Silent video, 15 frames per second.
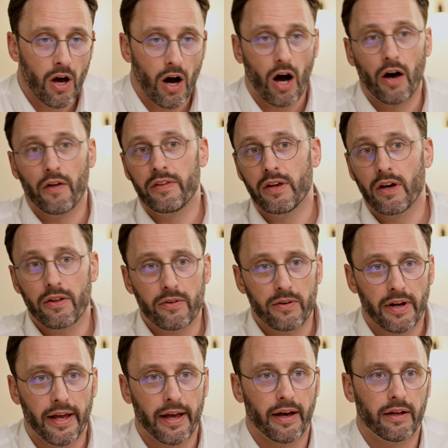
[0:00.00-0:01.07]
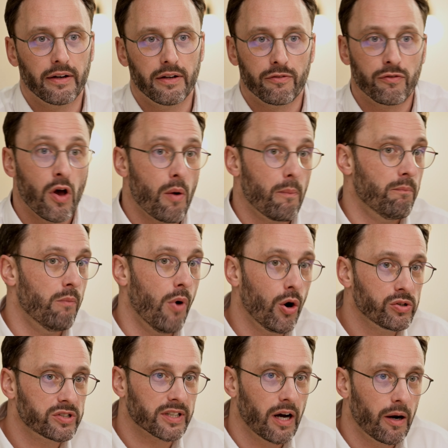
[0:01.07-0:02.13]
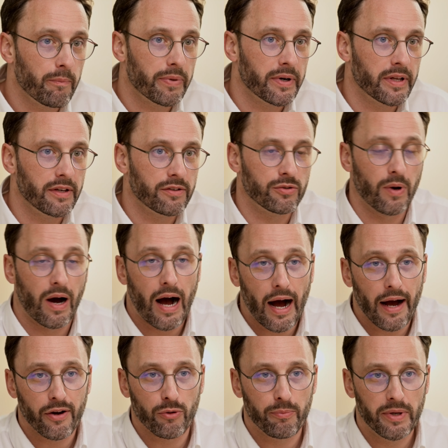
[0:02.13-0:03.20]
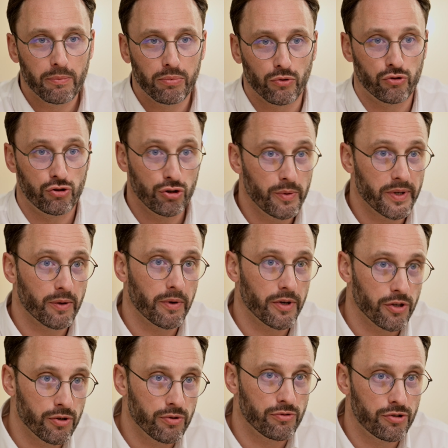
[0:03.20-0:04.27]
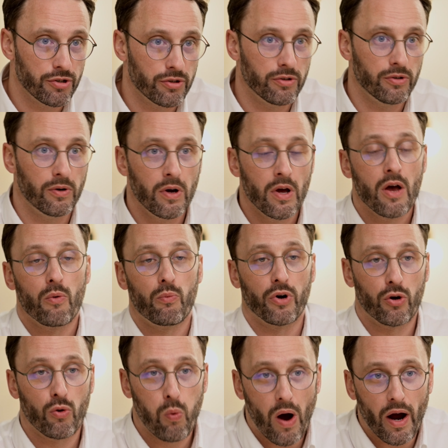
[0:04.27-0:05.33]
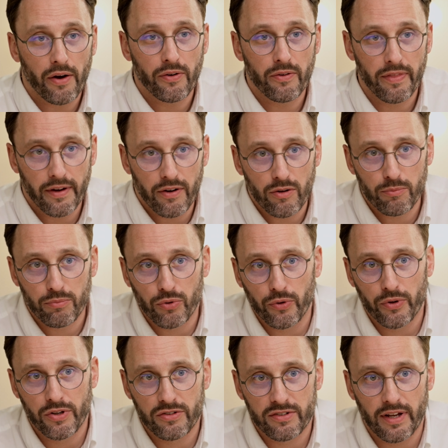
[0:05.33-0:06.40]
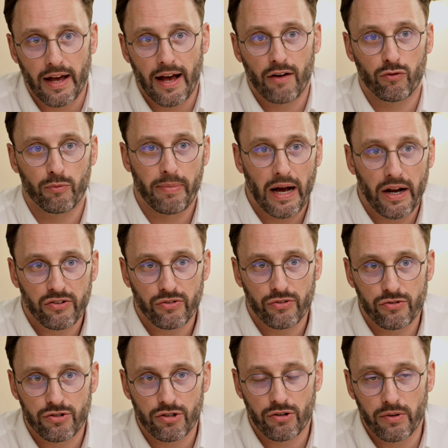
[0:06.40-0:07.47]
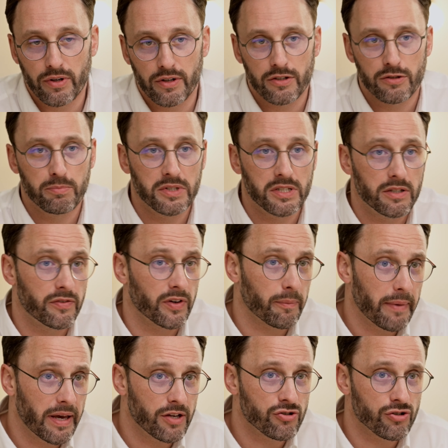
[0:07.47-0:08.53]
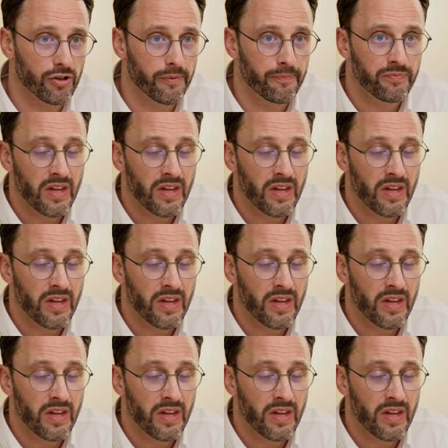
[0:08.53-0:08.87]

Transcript: On the other hand, if most companies who hire people doing what you do require their employees to have a bachelor's degree in a specific major,